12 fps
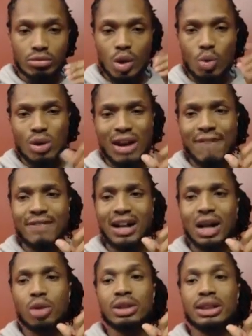What I
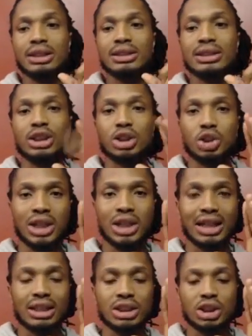found is the
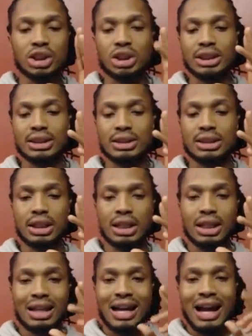challenge is just,
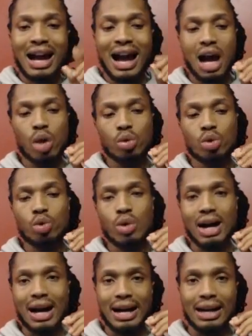how do
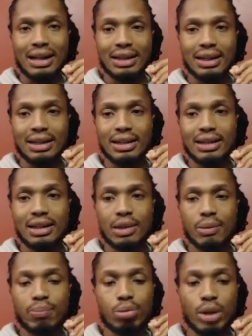I
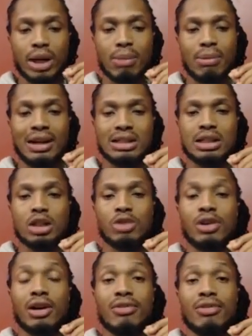break myself
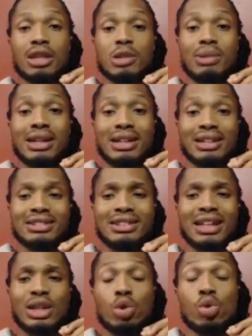of this? Because
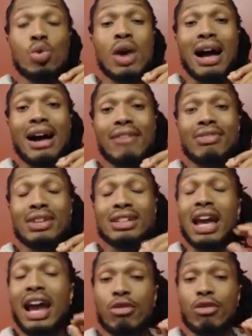they do have this
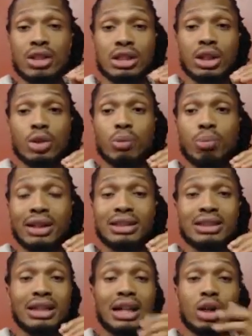every single place
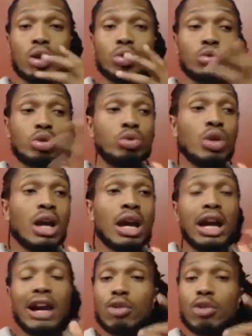that I go to,
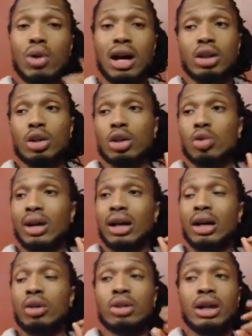everywhere I look
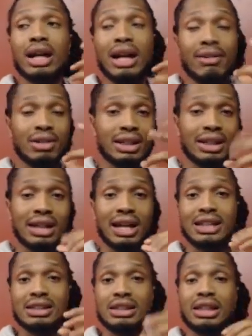around, everything
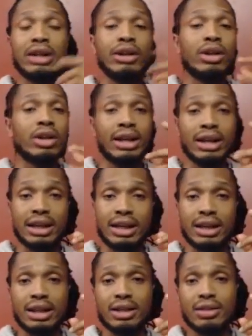has dairy or egg in
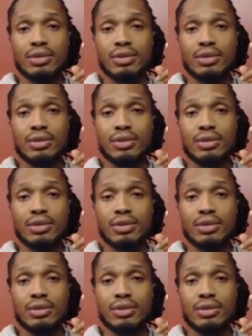it.